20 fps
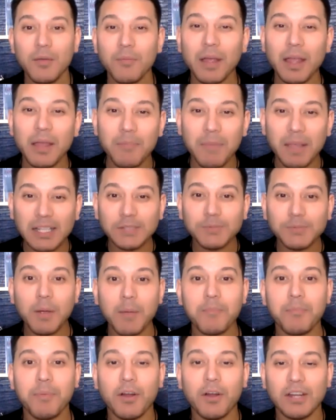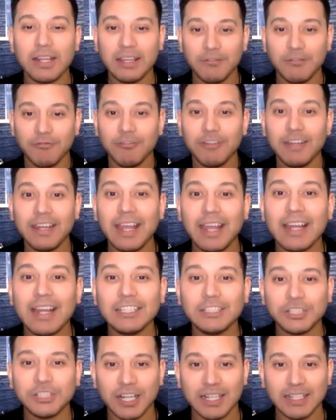But it makes my body
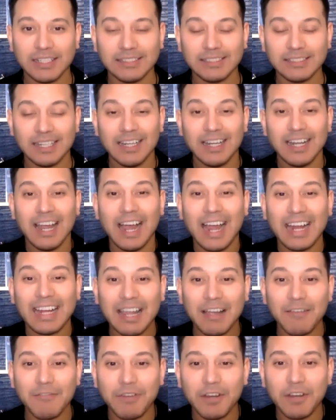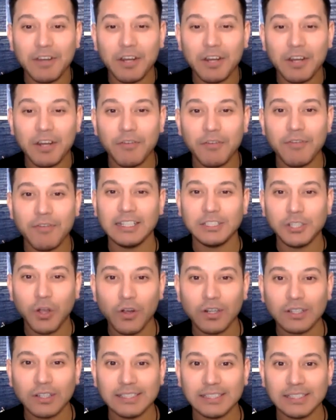re-energized. I get rid of any
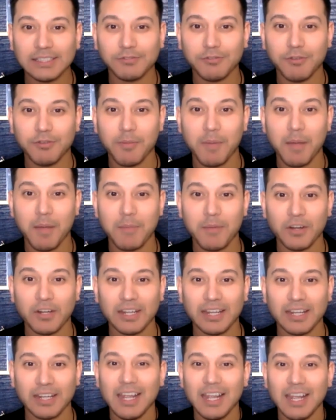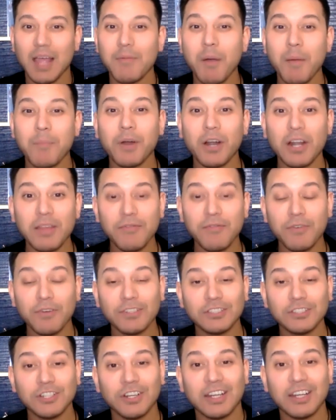toxins from my body. And my body
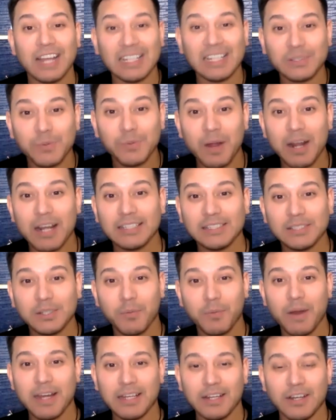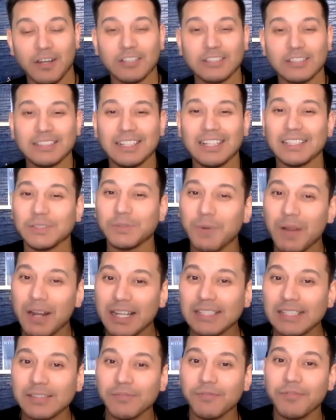feels good, as well as the weight loss, as
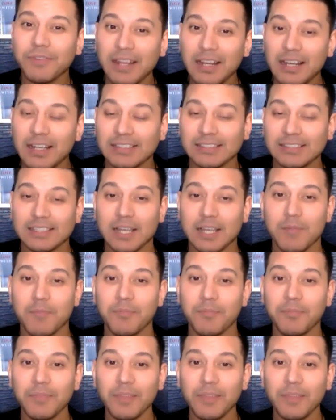well as feeling slim.